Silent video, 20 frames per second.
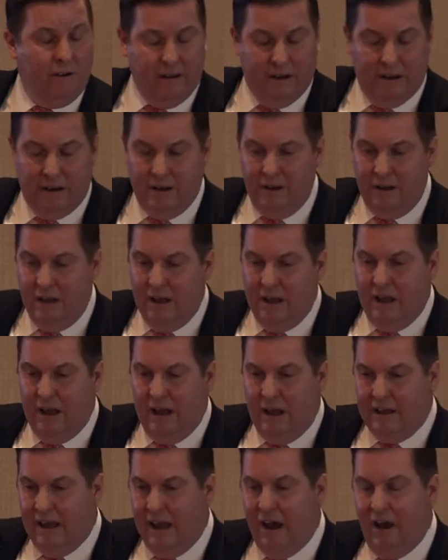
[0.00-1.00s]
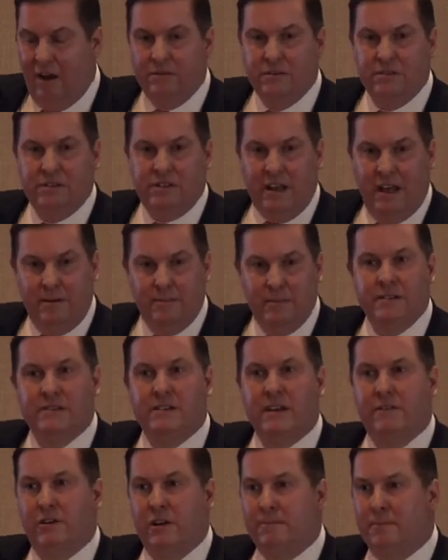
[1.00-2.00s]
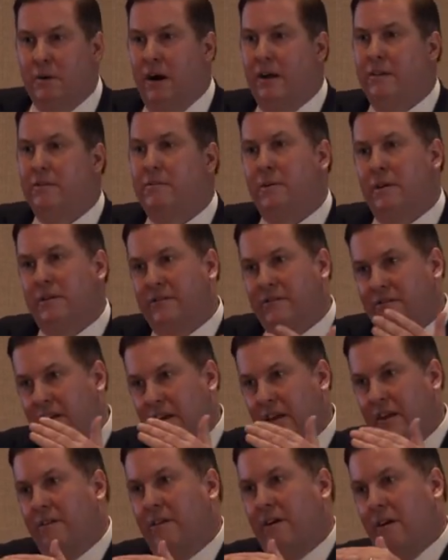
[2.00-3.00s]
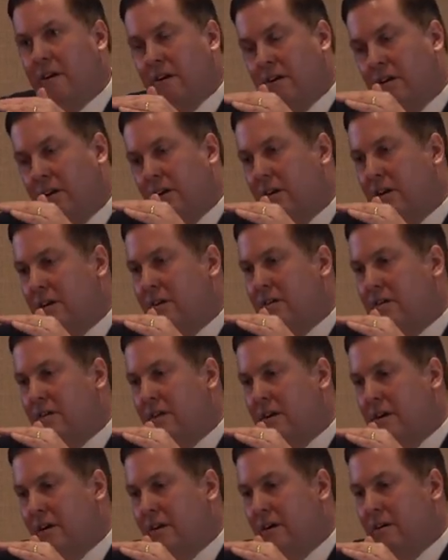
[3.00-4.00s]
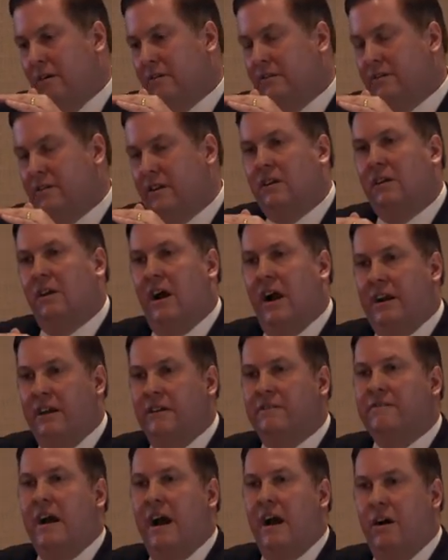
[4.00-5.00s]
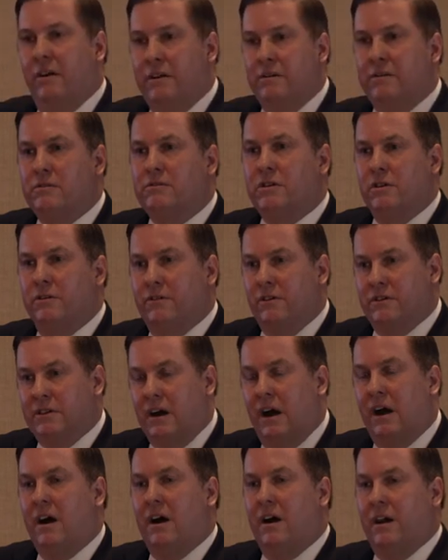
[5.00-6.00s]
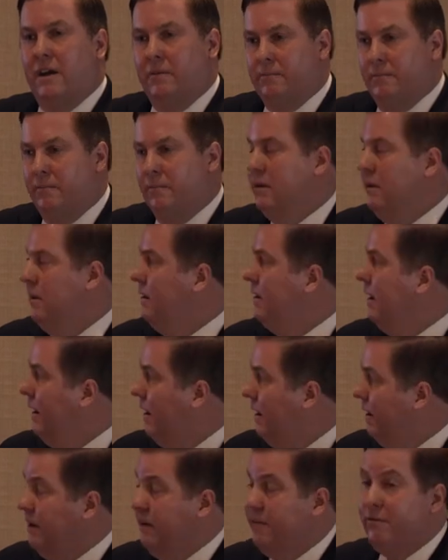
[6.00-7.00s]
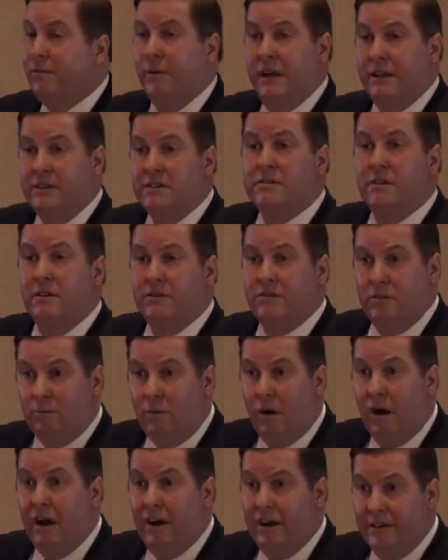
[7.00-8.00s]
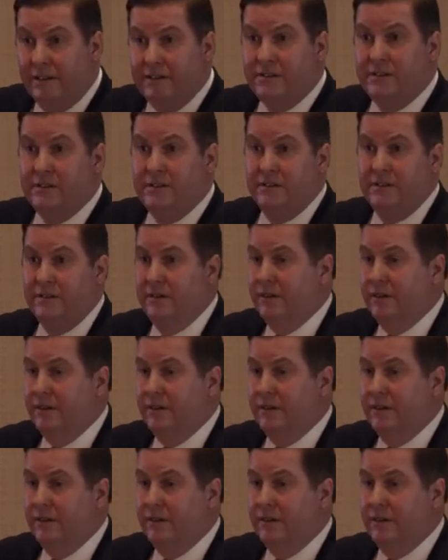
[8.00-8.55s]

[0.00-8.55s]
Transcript: uh, account statements every month, but see their, their declining values over time uh, if rates start to rise.